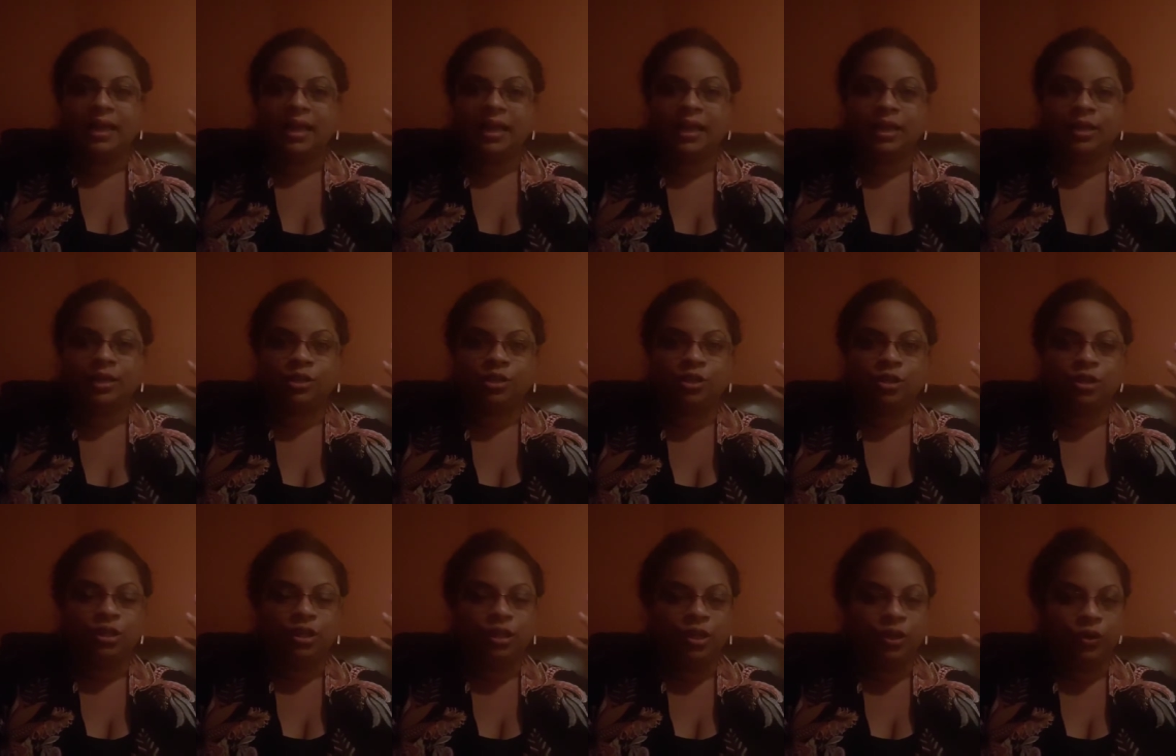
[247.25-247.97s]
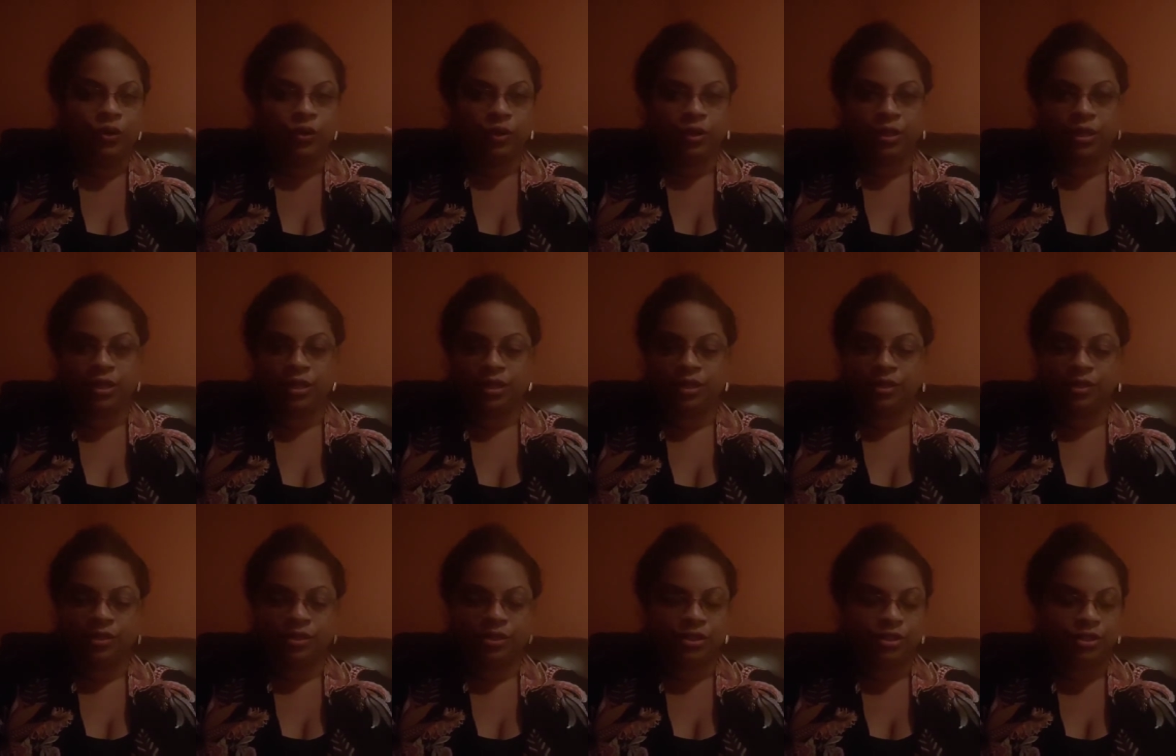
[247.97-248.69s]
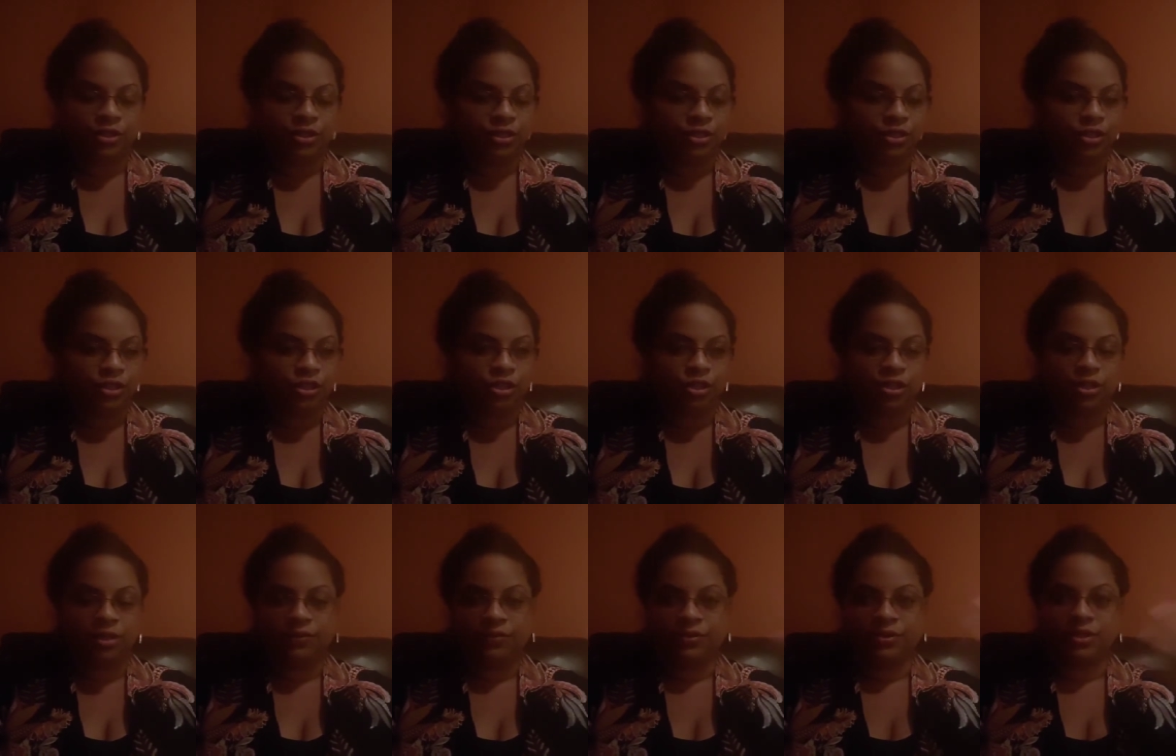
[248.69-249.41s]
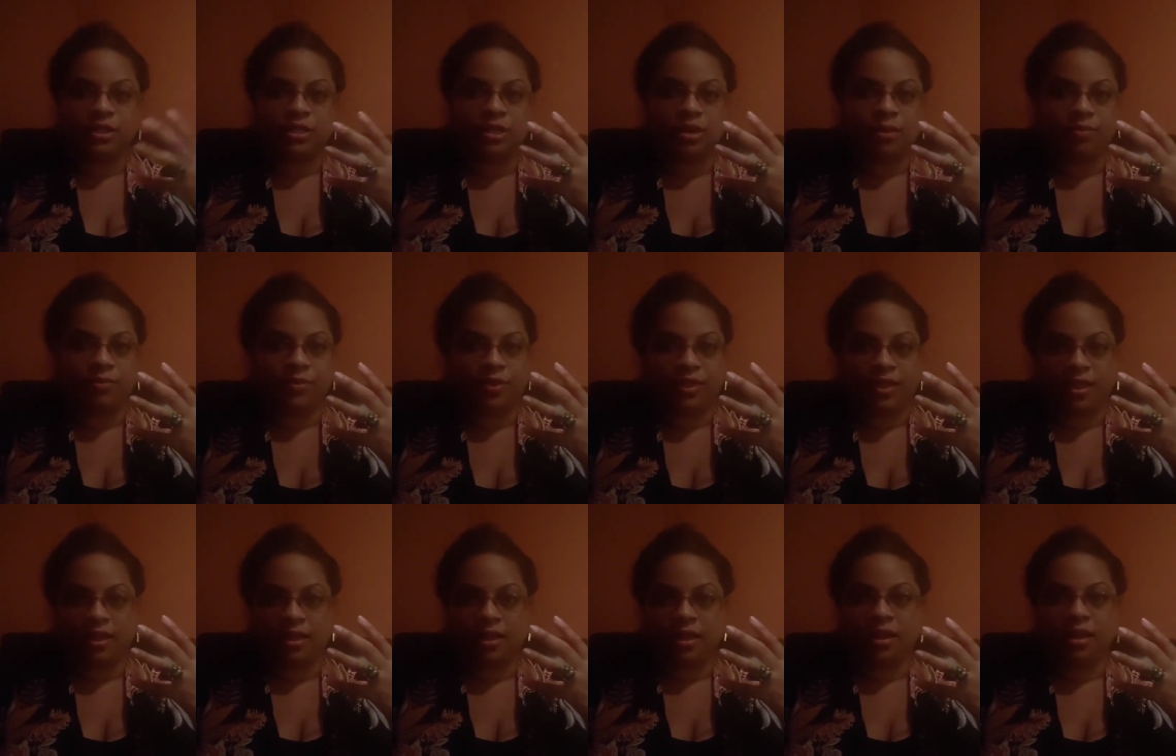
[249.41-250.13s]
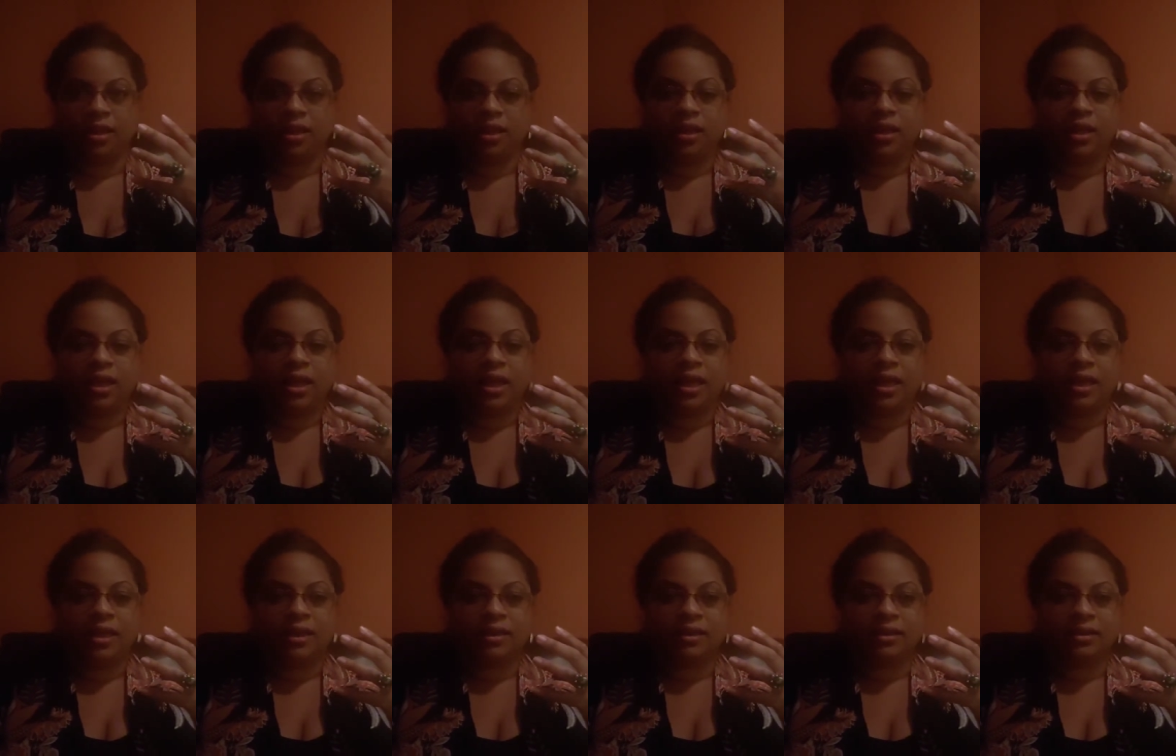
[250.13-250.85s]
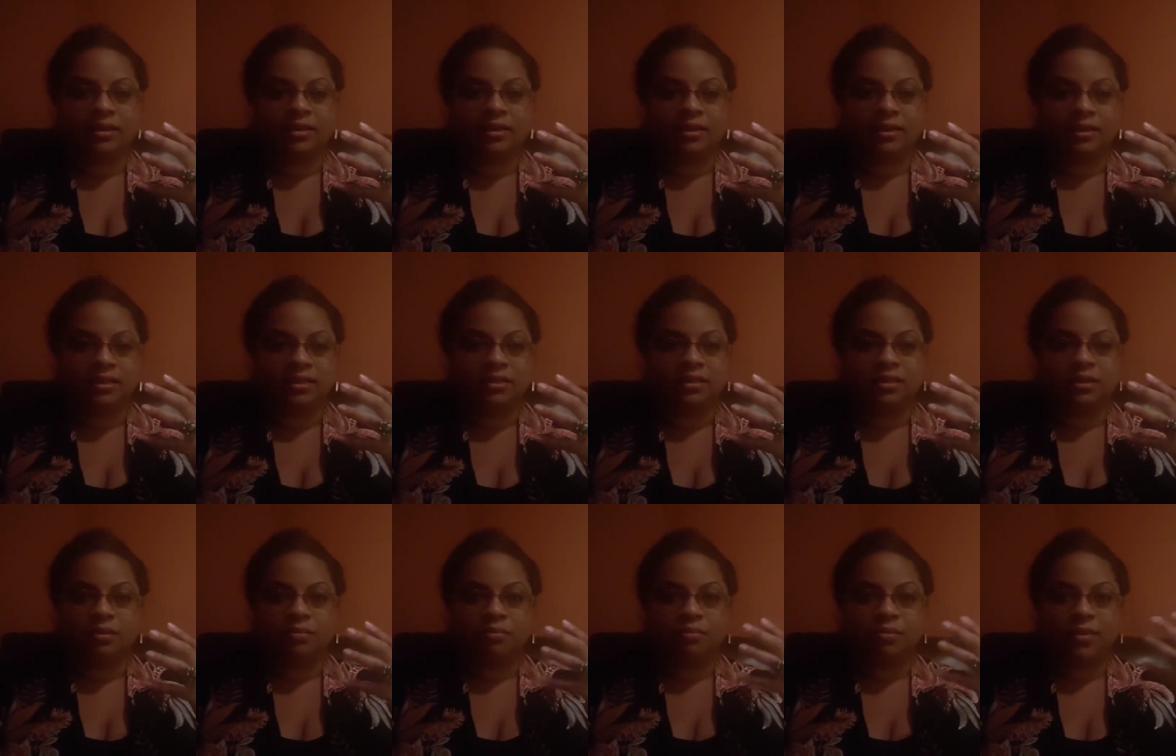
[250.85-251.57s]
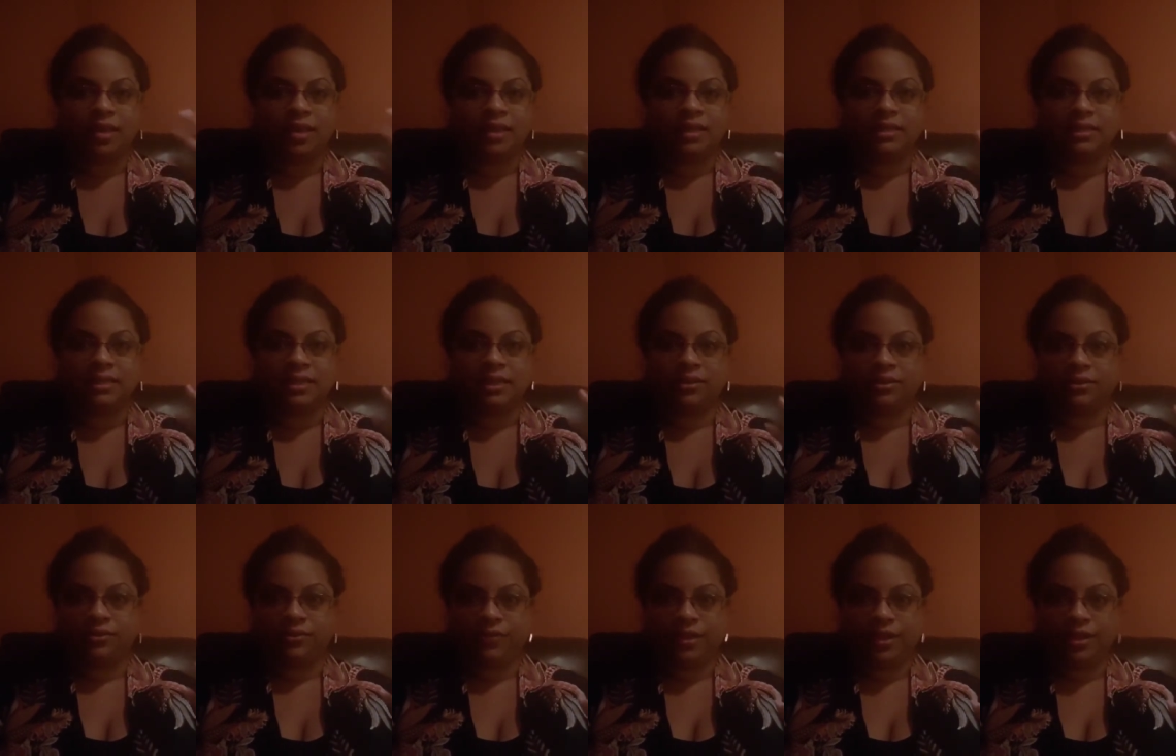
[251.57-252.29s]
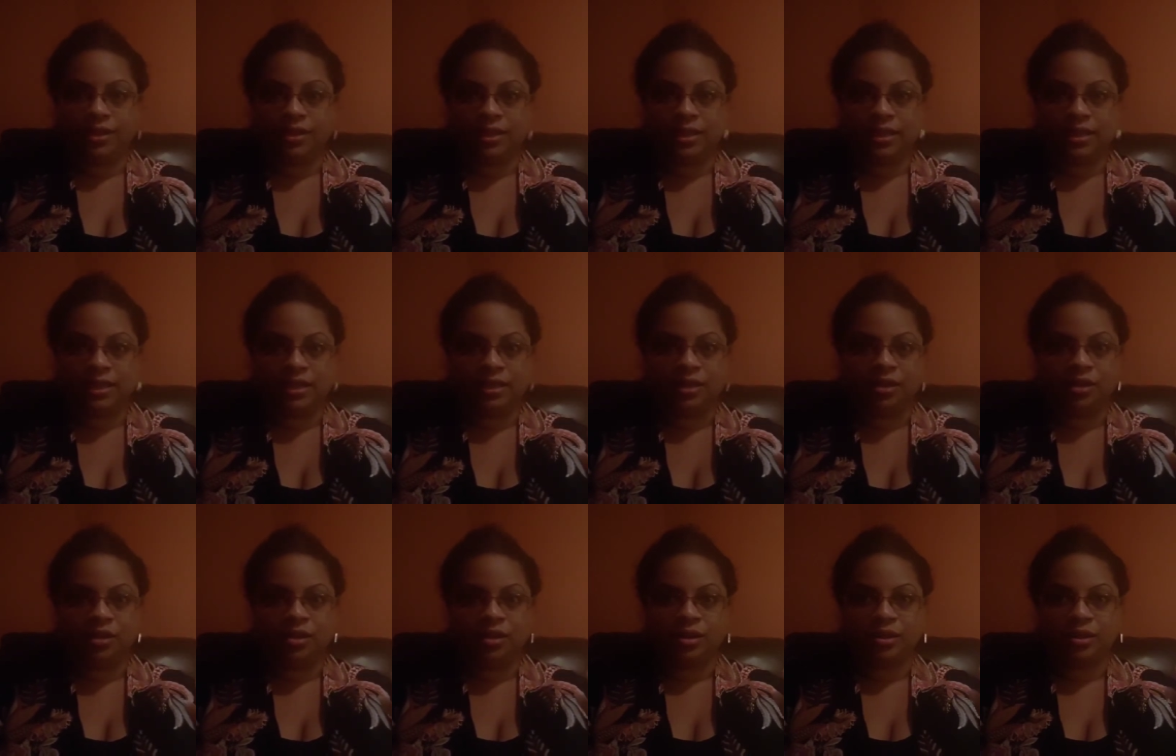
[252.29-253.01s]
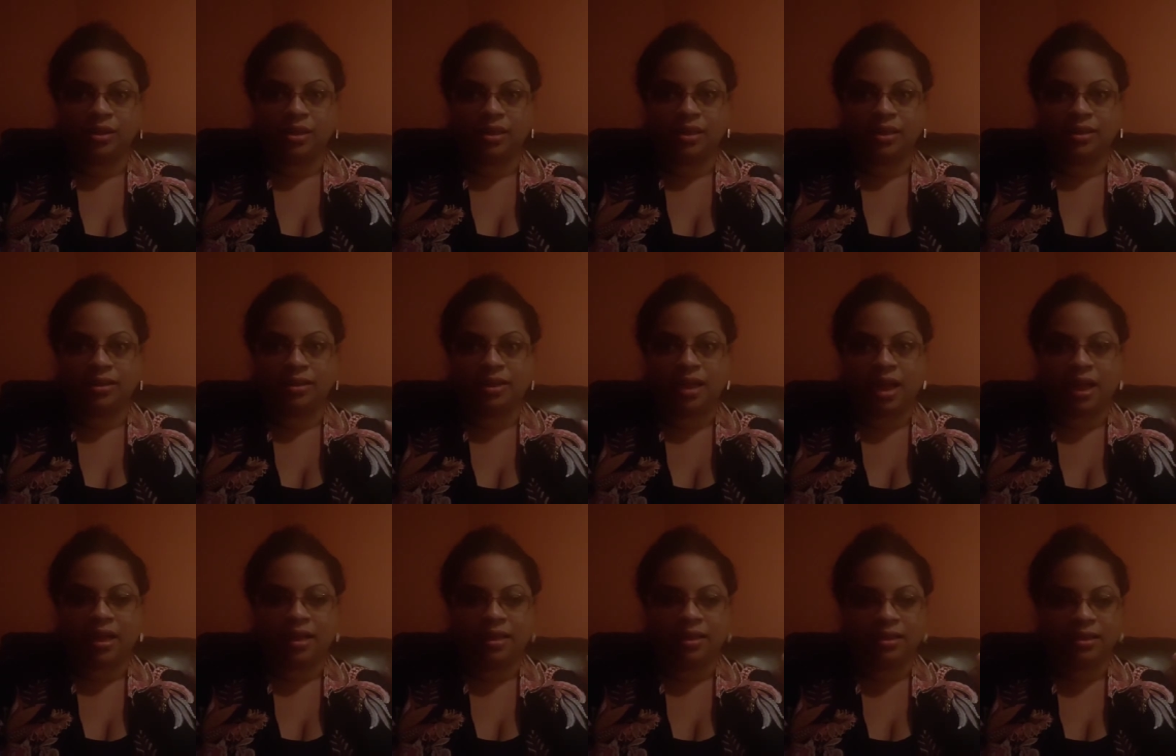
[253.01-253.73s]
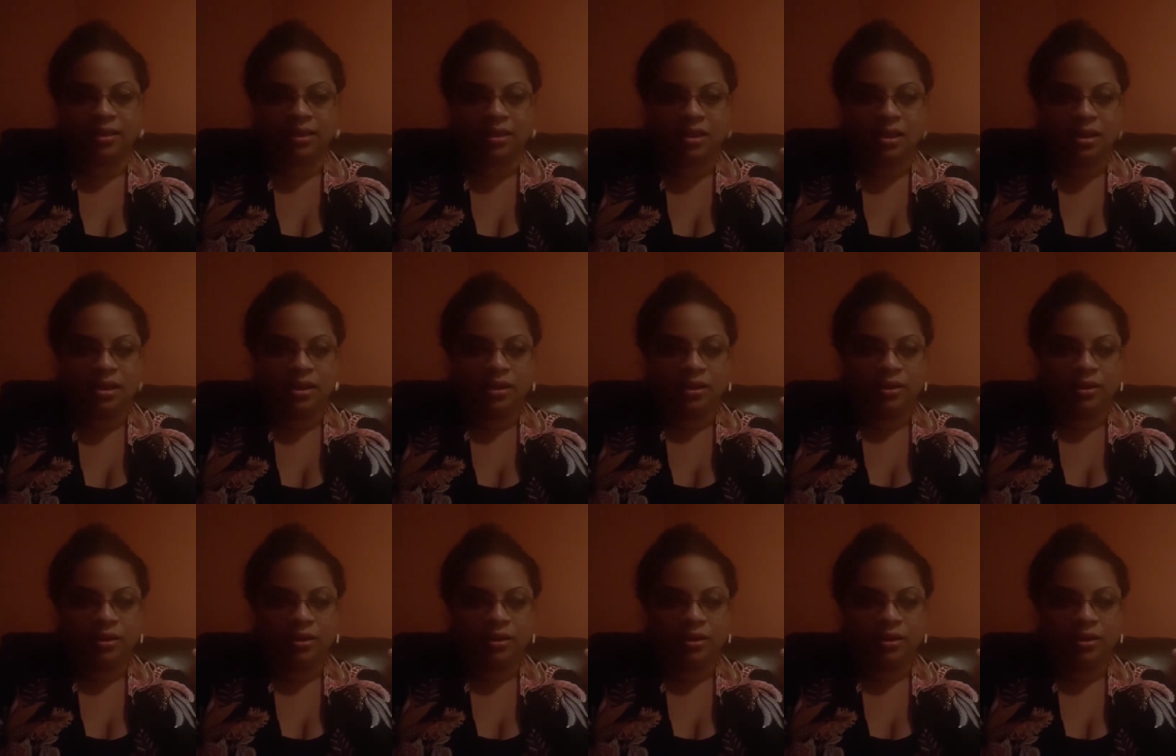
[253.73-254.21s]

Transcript: It literally just shifts something. And it's an amazing feeling. And I